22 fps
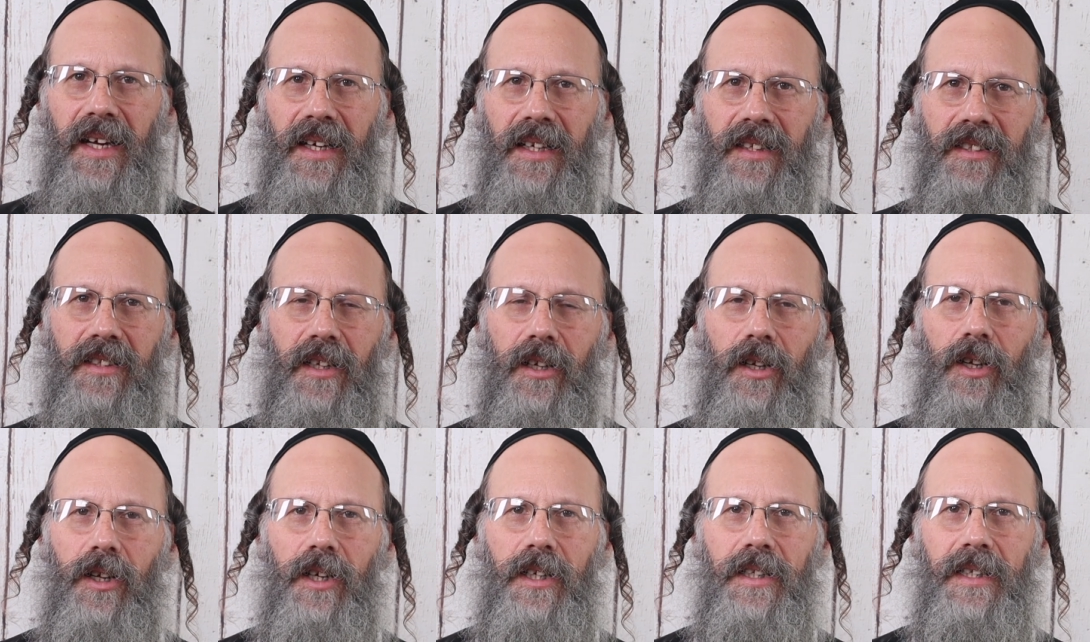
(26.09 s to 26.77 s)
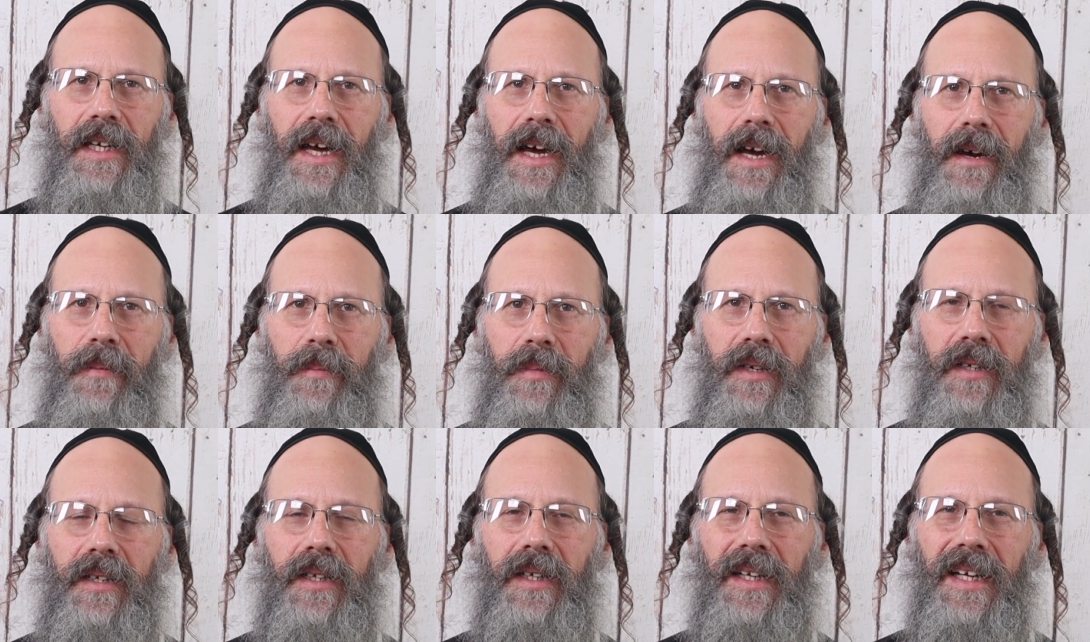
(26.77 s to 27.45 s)
It's a learned
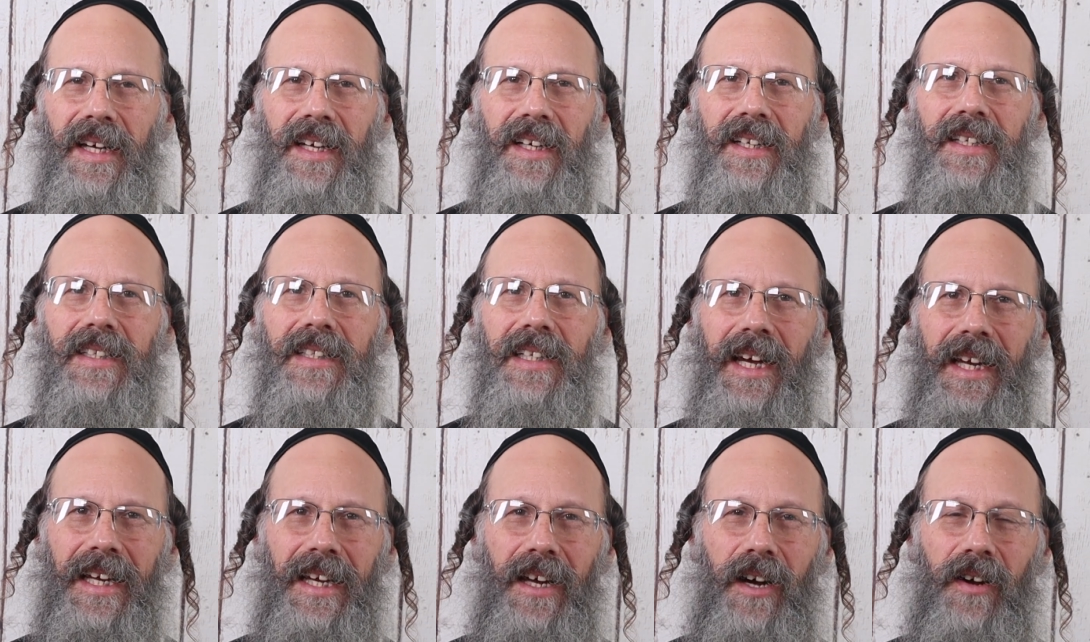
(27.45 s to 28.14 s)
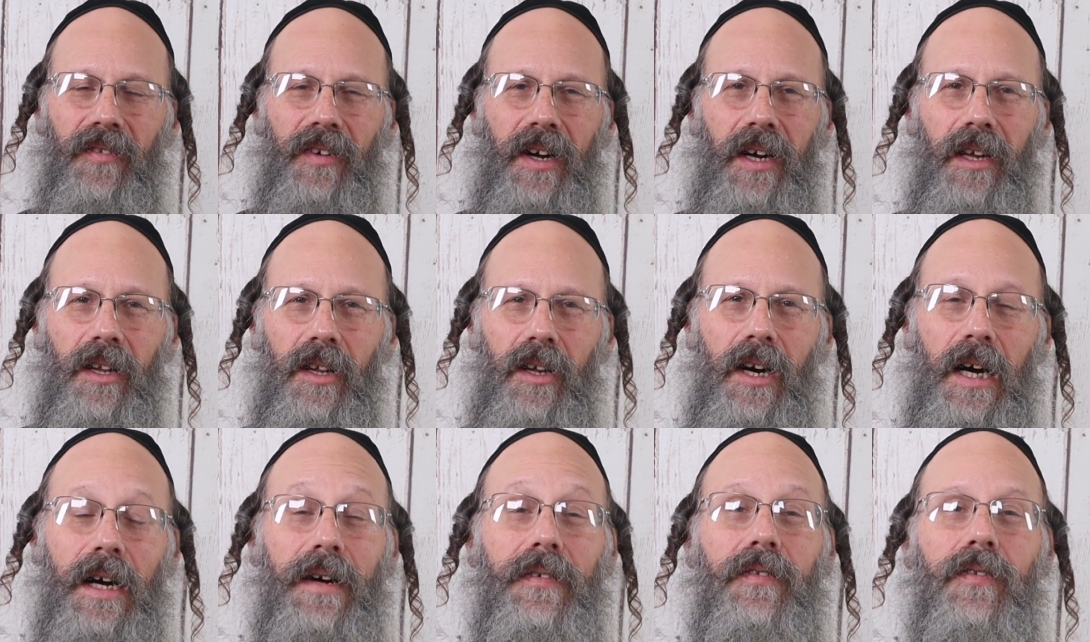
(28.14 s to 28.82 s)
habit. It can take over our
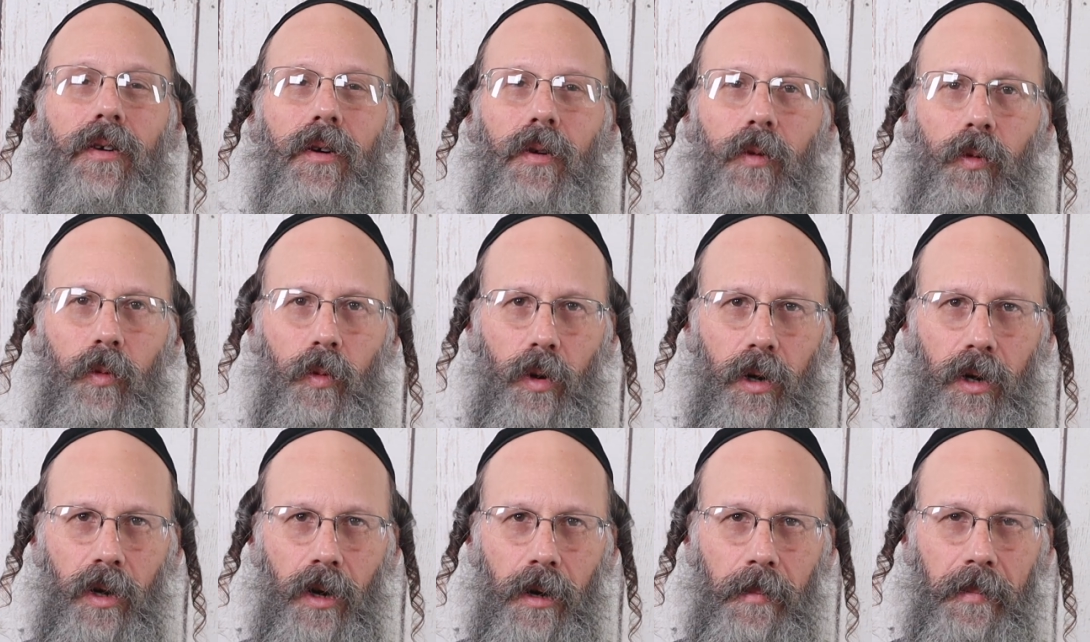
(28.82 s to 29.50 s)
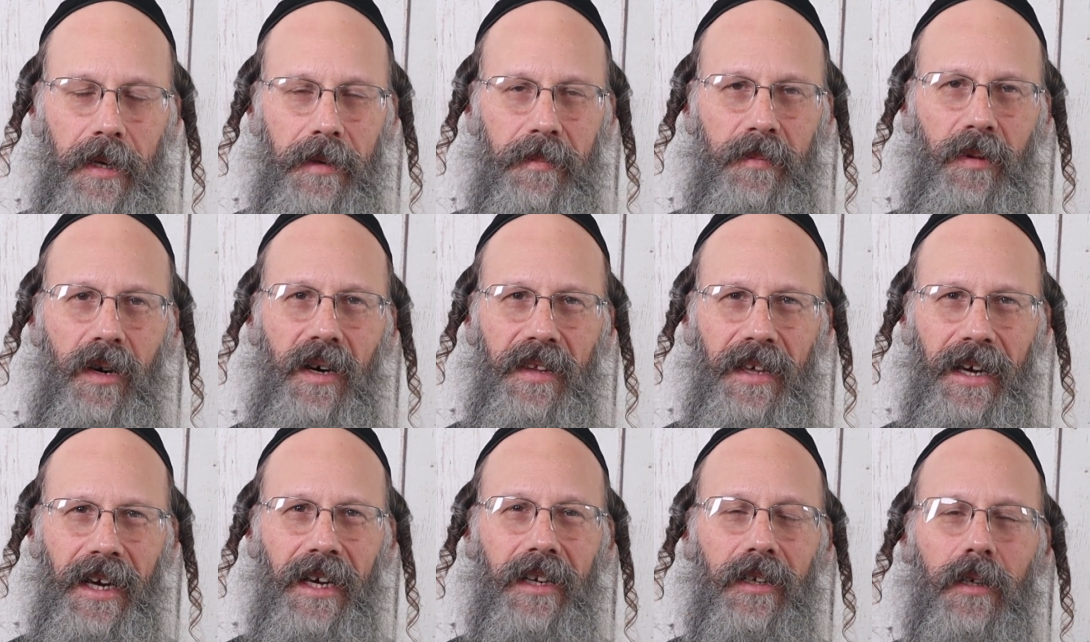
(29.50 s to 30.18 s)
life. What do I mean by
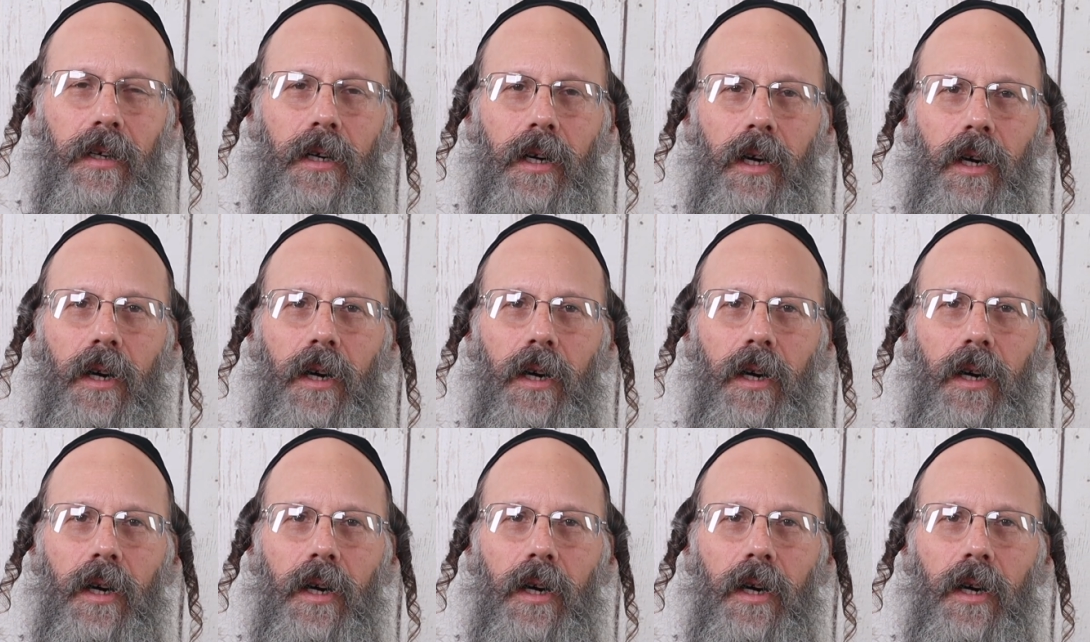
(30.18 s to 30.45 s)
that?